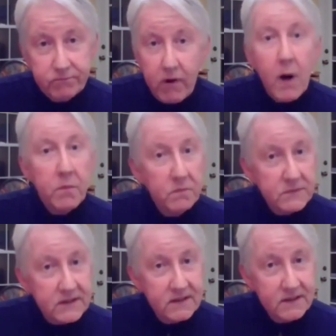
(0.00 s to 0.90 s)

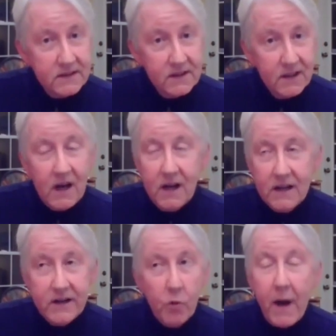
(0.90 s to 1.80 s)
problems.
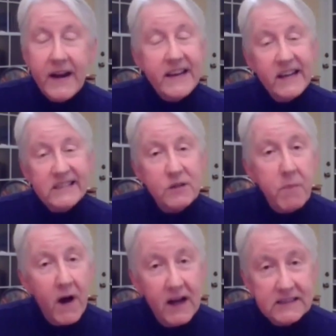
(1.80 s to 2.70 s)
Nobody tested
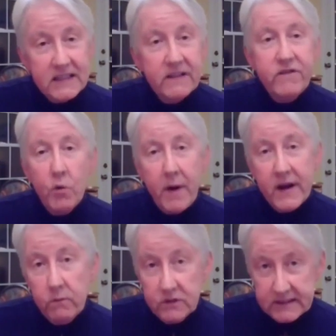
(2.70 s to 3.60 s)
positive,
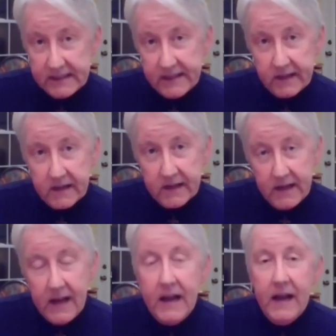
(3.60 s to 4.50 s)
nobody was sick.
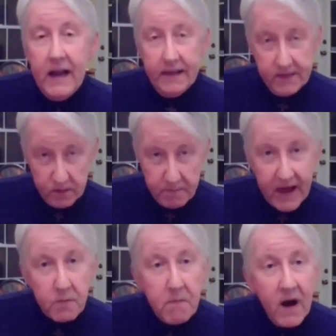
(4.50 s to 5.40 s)
Then
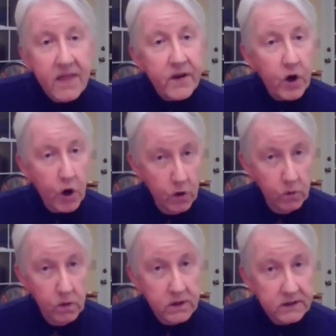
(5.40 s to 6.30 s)
about a month
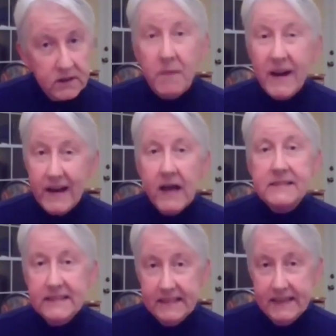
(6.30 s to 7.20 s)
ago, somebody
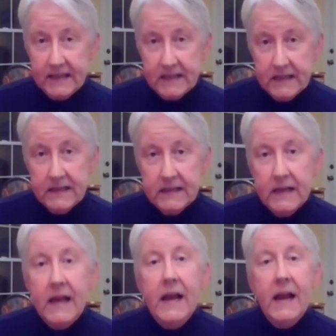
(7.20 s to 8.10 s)
got sick,
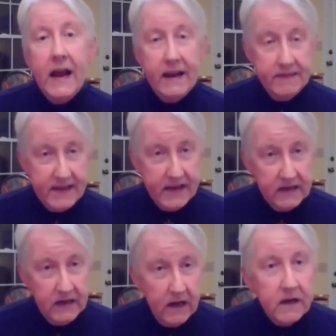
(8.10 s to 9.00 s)
and
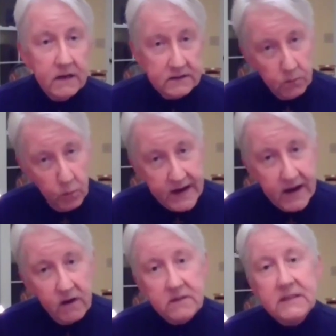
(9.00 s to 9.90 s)
then someone
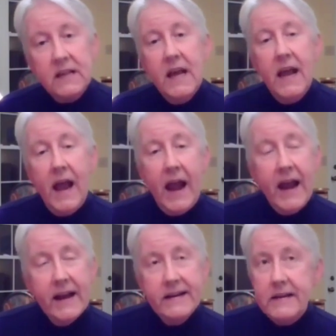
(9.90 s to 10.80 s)
else.
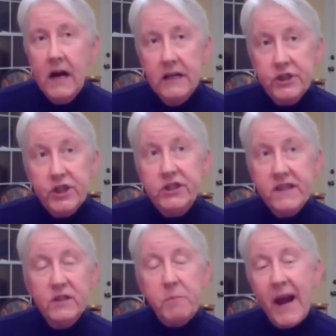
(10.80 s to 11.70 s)
And just
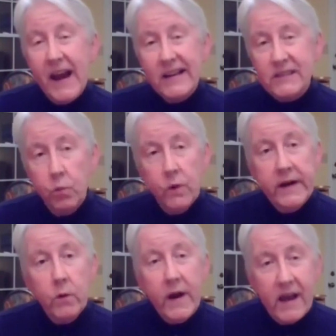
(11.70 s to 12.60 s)
this past
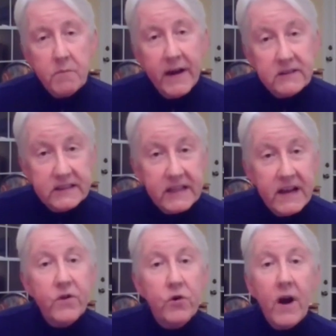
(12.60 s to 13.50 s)
week, we had about
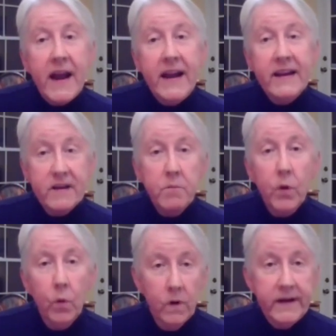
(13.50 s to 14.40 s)
7 or 8
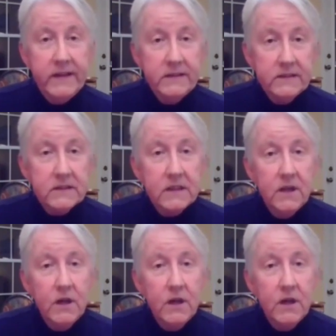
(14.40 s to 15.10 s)
employees